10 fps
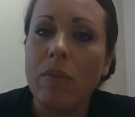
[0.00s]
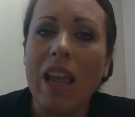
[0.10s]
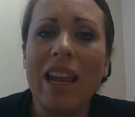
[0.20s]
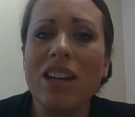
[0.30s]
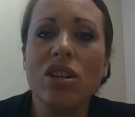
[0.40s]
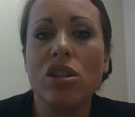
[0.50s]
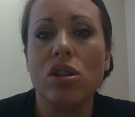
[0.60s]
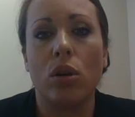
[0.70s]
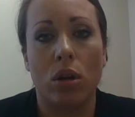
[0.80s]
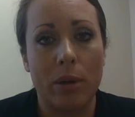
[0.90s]
Agents
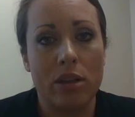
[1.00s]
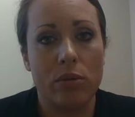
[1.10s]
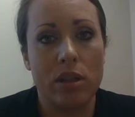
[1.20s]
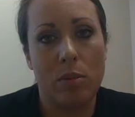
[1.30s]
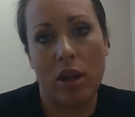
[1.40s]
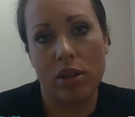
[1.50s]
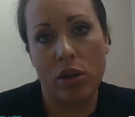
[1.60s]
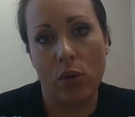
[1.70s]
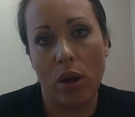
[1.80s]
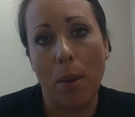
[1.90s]
don't always respond
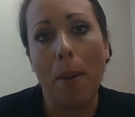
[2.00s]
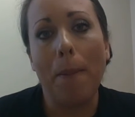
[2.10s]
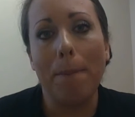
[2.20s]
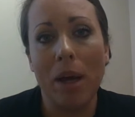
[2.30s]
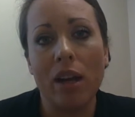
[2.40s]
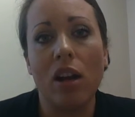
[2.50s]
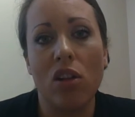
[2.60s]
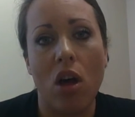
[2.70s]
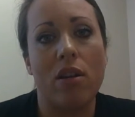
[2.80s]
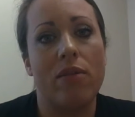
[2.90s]
to it, but a
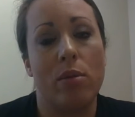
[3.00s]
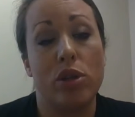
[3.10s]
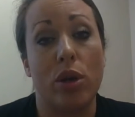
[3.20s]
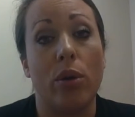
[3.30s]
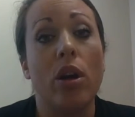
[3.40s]
lot of them do.